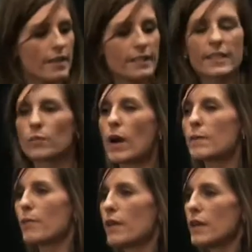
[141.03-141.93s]
This is
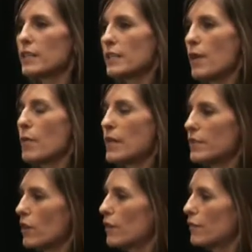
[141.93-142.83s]
one product that we
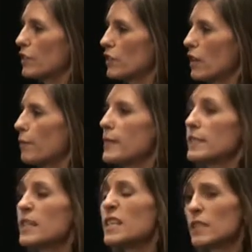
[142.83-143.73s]
just got off the shelf.
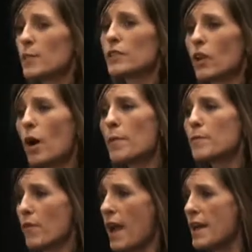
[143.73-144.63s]
It's the most
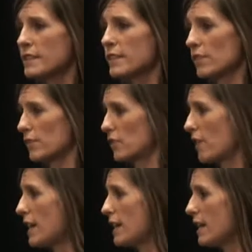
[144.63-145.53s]
common brand in
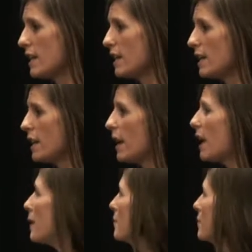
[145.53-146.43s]
Australia,
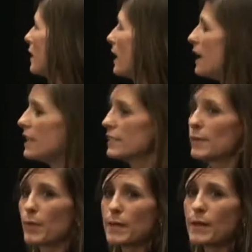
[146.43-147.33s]
and it's
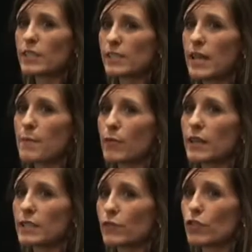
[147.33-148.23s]
pretty much the same
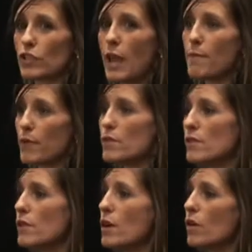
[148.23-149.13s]
products for
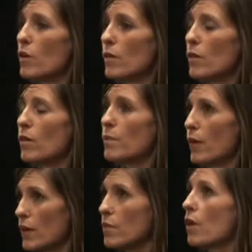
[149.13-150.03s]
shampoo or
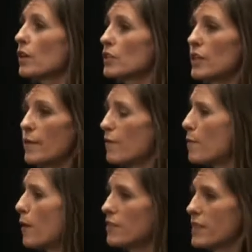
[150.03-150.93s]
body wash
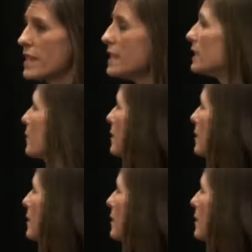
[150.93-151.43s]
for both kids.